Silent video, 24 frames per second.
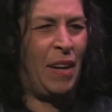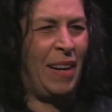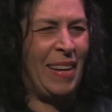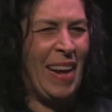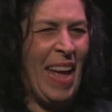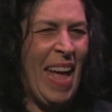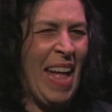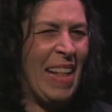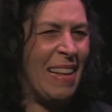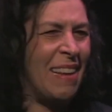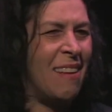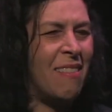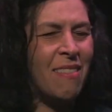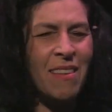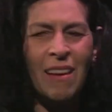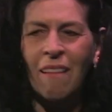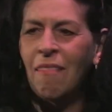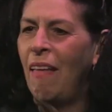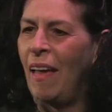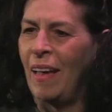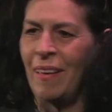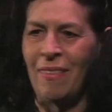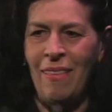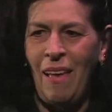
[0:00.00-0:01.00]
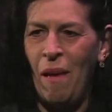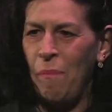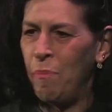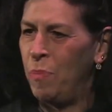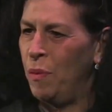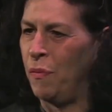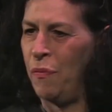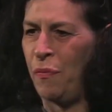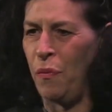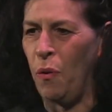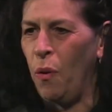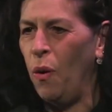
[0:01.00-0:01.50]
done anything like that
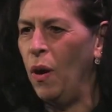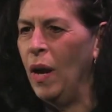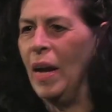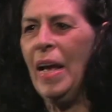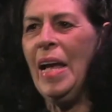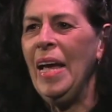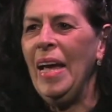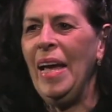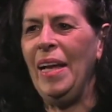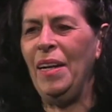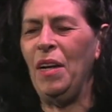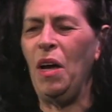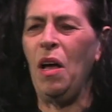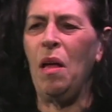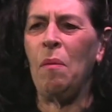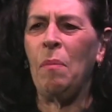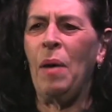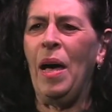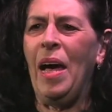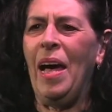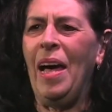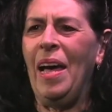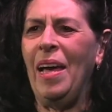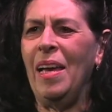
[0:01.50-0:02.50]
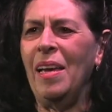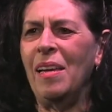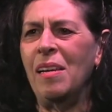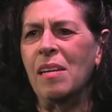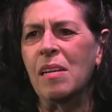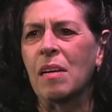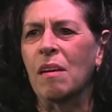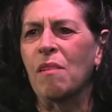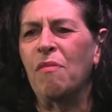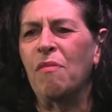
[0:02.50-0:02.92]
before. In all my